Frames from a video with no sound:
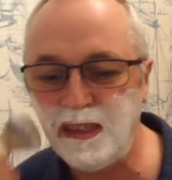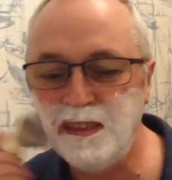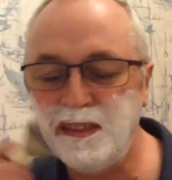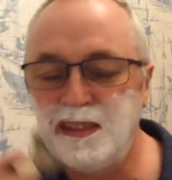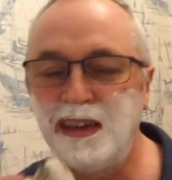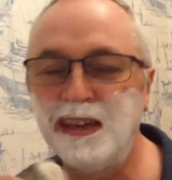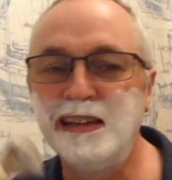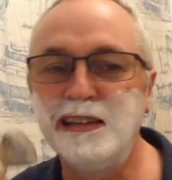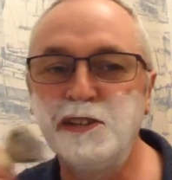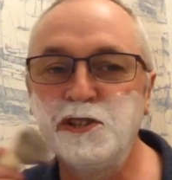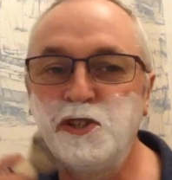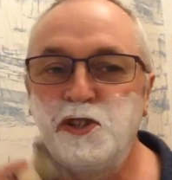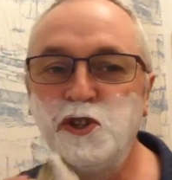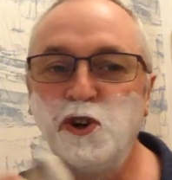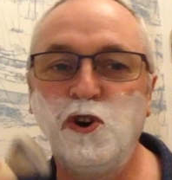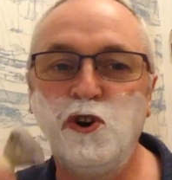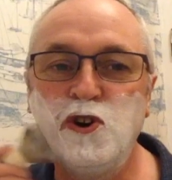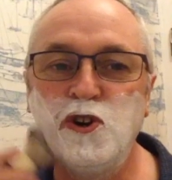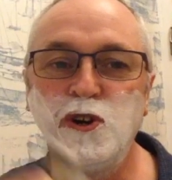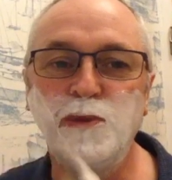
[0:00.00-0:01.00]
There is
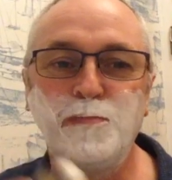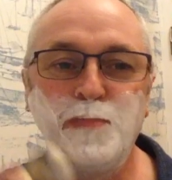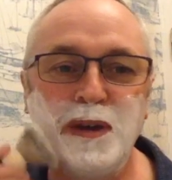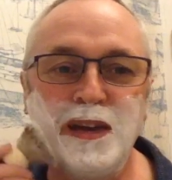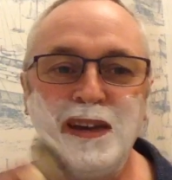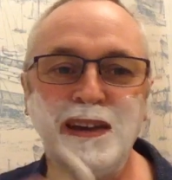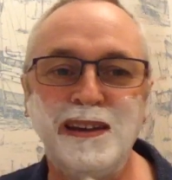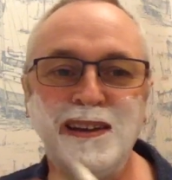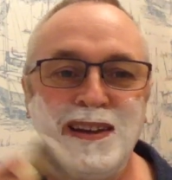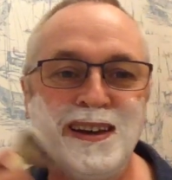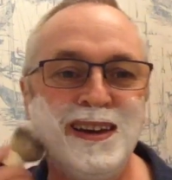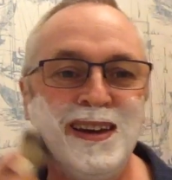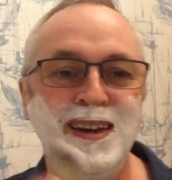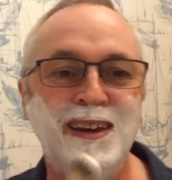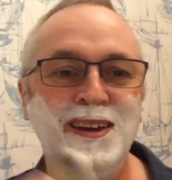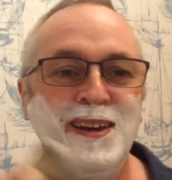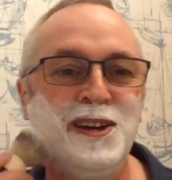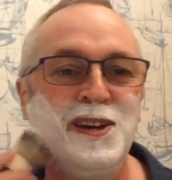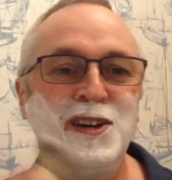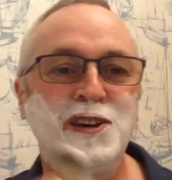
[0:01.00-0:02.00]
tonka bean
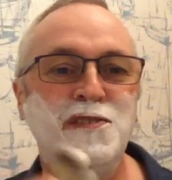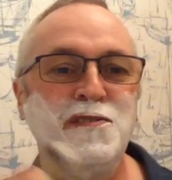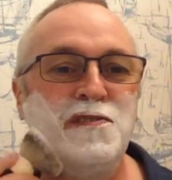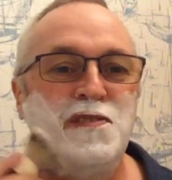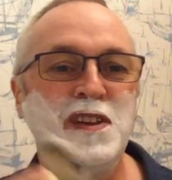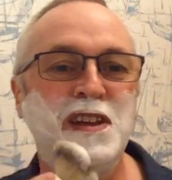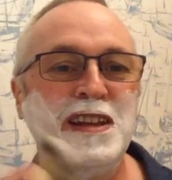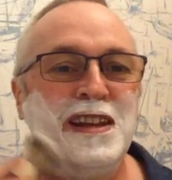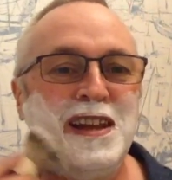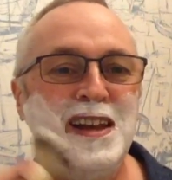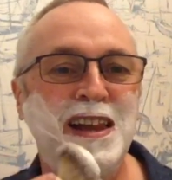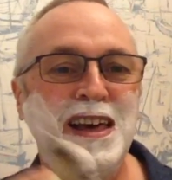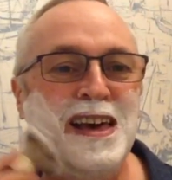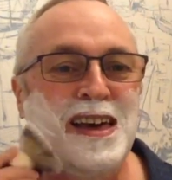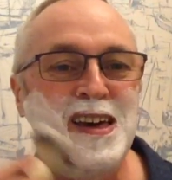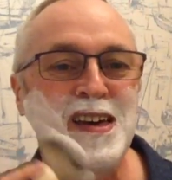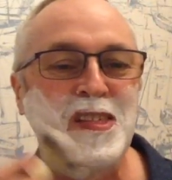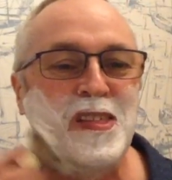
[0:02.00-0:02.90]
and vanilla.